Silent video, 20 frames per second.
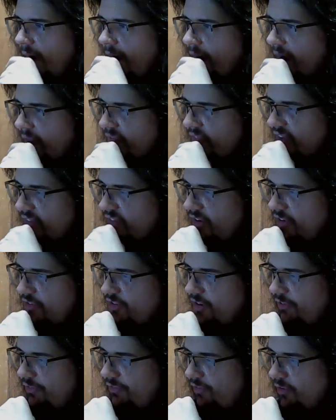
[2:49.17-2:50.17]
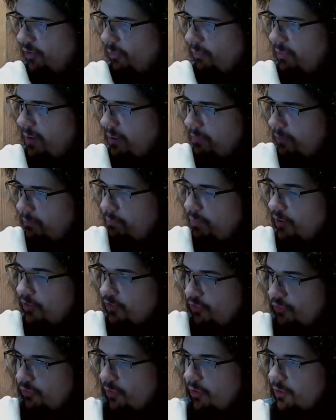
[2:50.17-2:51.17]
I think that Geoff Neal probably
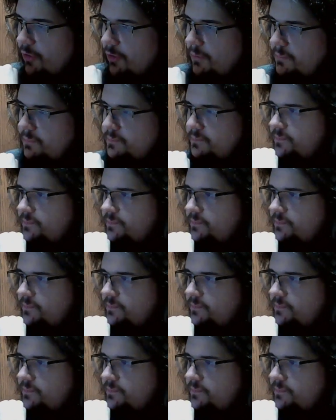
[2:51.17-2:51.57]
punches harder.